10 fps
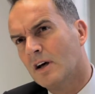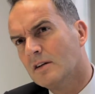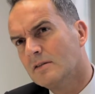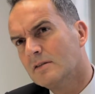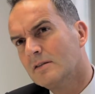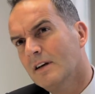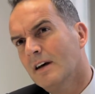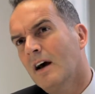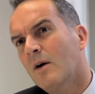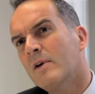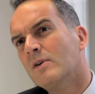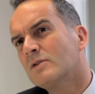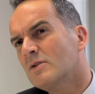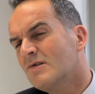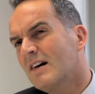us. We
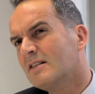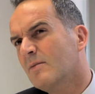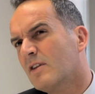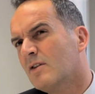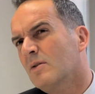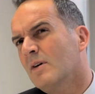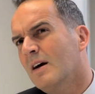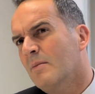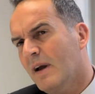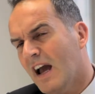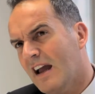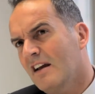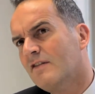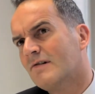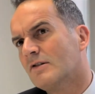also address them through
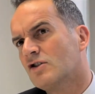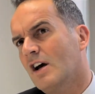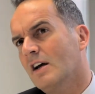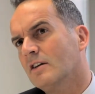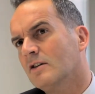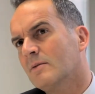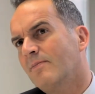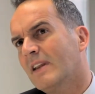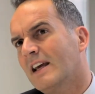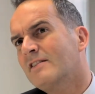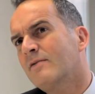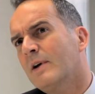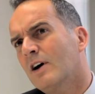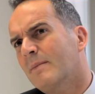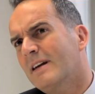behavioural change. It's if we
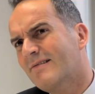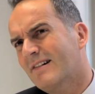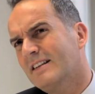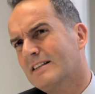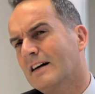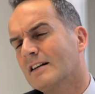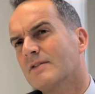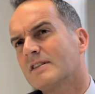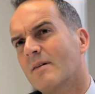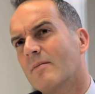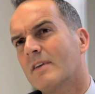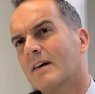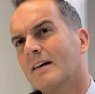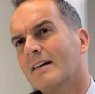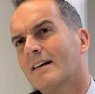are being criticised for
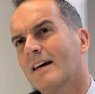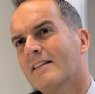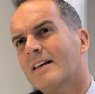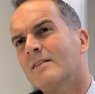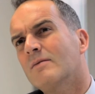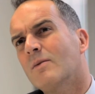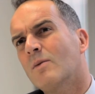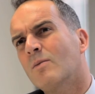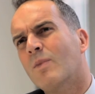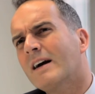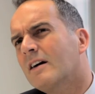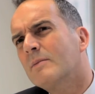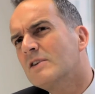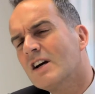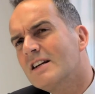something, then why can't
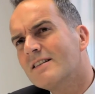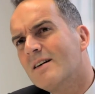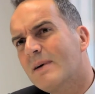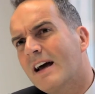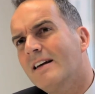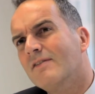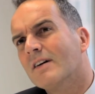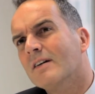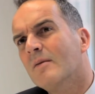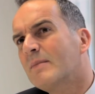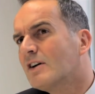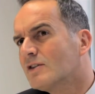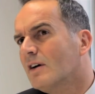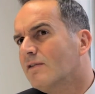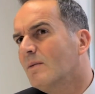we change that behaviour? Because
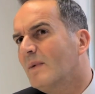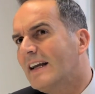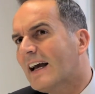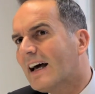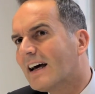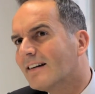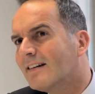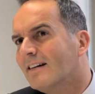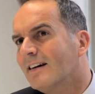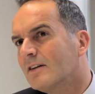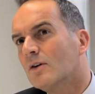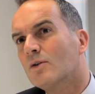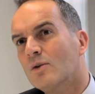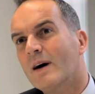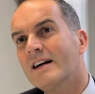often we can. Not
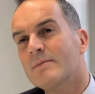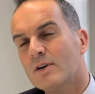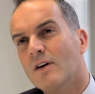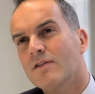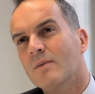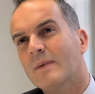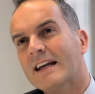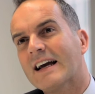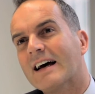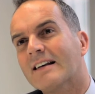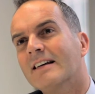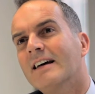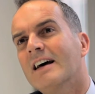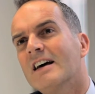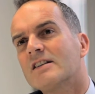always, but often we can.
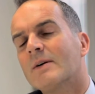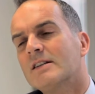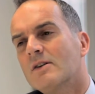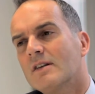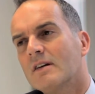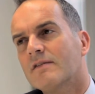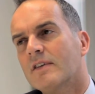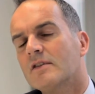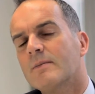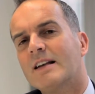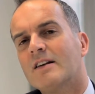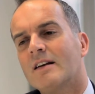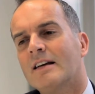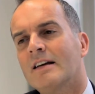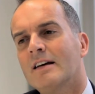So I do think
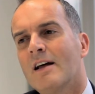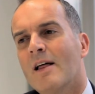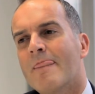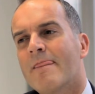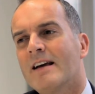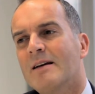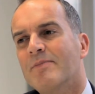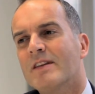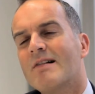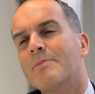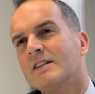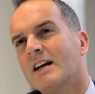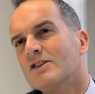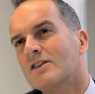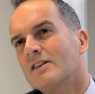fundamentally the
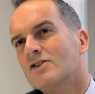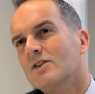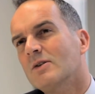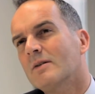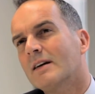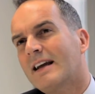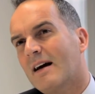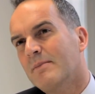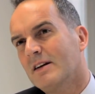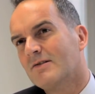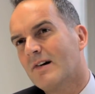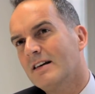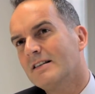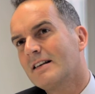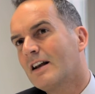reputational issue can be
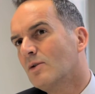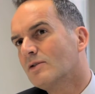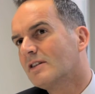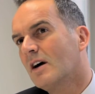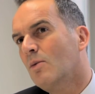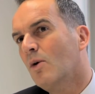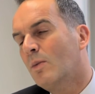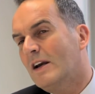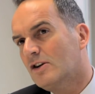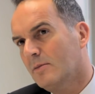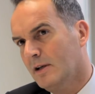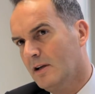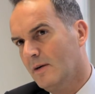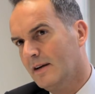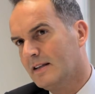addressed, and also what we should be
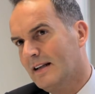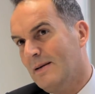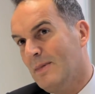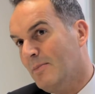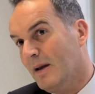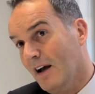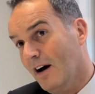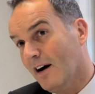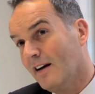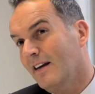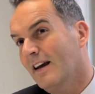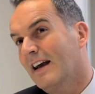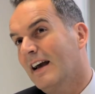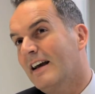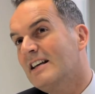doing as an ABPI
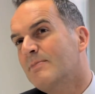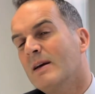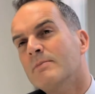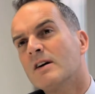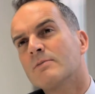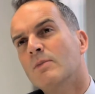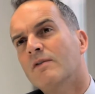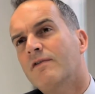is being much more